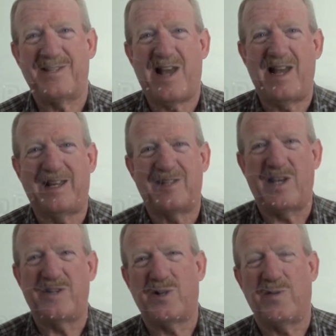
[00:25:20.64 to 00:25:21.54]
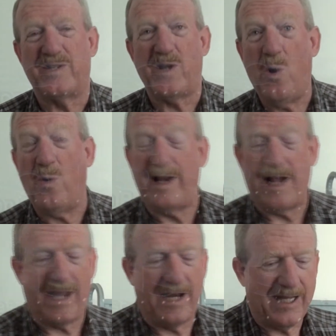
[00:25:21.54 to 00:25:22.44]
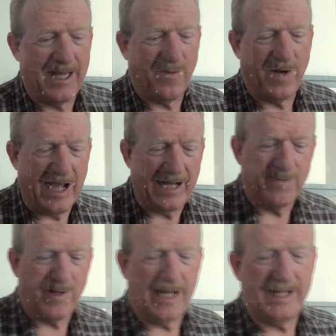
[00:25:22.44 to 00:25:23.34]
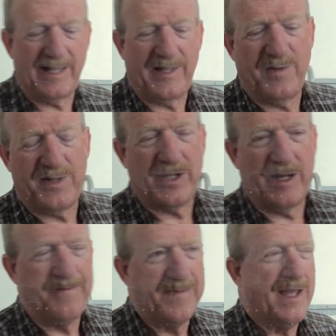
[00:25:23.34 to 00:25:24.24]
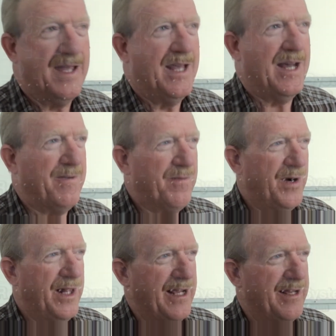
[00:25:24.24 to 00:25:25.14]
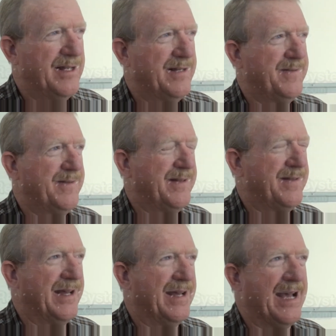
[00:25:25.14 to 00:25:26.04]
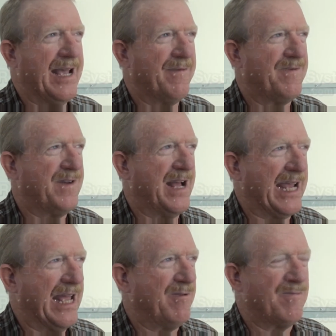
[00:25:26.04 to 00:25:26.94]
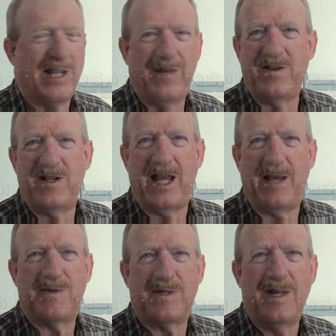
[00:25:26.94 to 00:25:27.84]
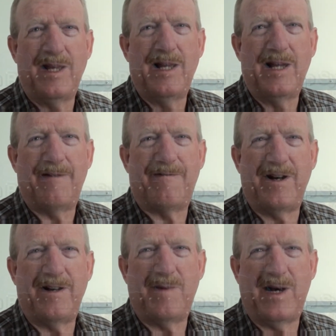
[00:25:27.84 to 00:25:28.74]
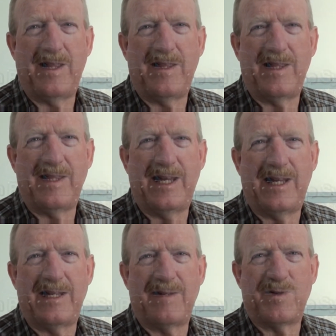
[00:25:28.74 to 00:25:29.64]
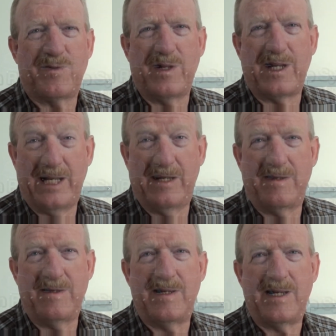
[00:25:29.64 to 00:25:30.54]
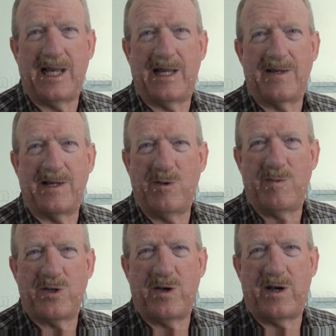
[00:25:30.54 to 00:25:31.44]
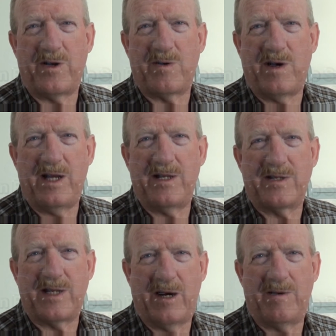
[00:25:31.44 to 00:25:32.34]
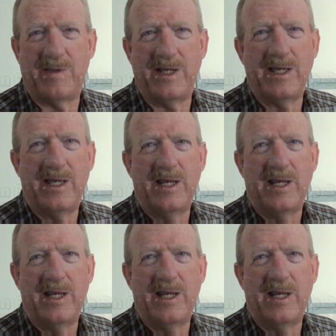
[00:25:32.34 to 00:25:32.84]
as I show this, oh, and I got to tell you what I did. There was a really, I can't give you names. A friend of mine that was really ill. He had rheumatoid arthritis terribly,